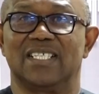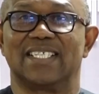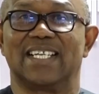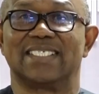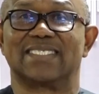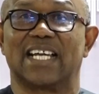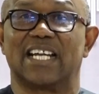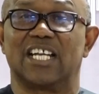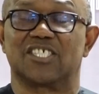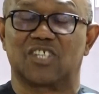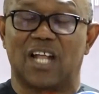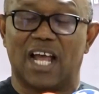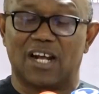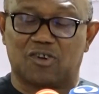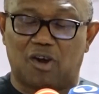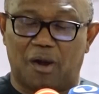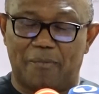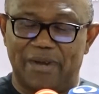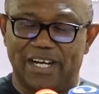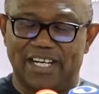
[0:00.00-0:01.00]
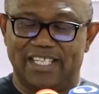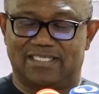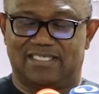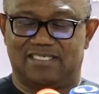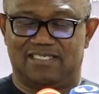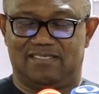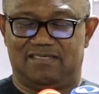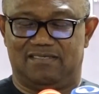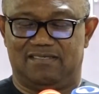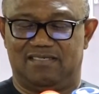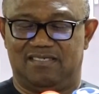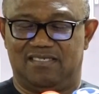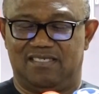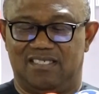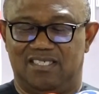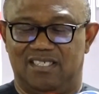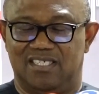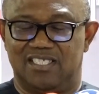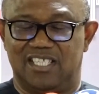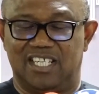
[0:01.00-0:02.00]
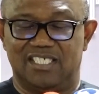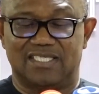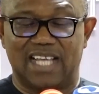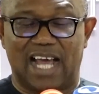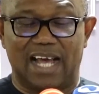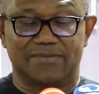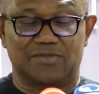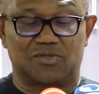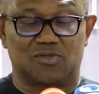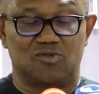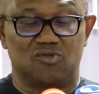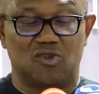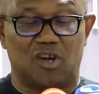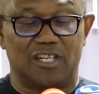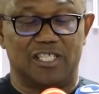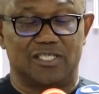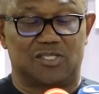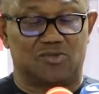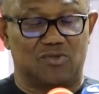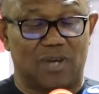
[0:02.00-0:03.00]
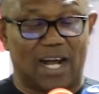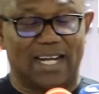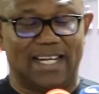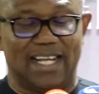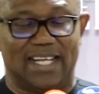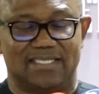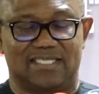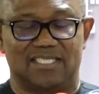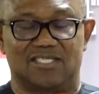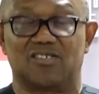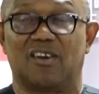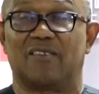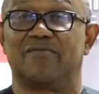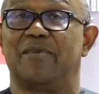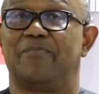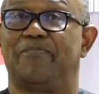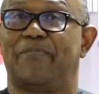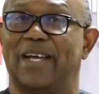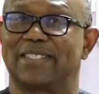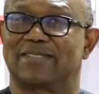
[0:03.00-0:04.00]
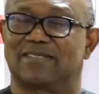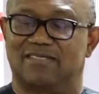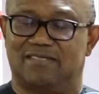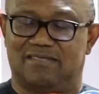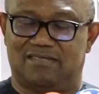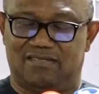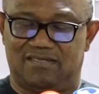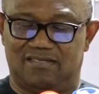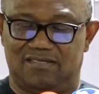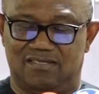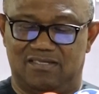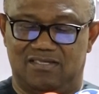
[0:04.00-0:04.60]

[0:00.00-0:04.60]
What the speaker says: international community deserves to know the true identity of the person